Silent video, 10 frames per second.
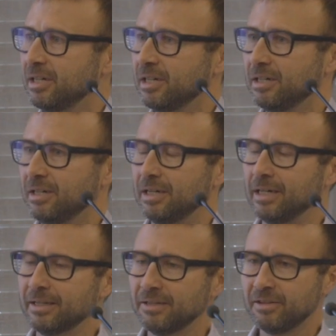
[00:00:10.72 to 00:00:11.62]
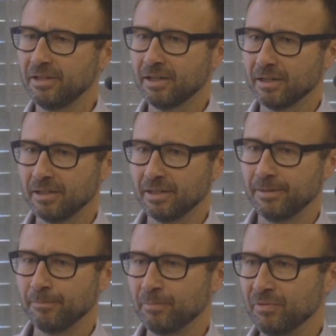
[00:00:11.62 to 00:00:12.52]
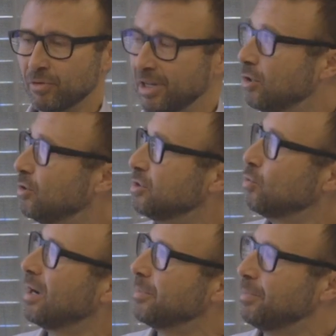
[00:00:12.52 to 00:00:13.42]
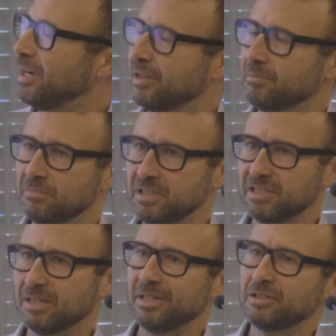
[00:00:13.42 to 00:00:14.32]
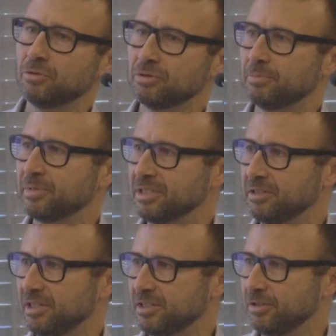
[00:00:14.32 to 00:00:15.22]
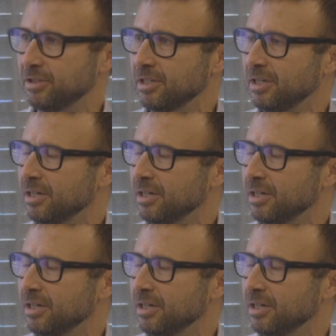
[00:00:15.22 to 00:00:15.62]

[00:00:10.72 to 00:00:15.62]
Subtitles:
And I think before I go into AMYPAD, this is a much shorter presentation.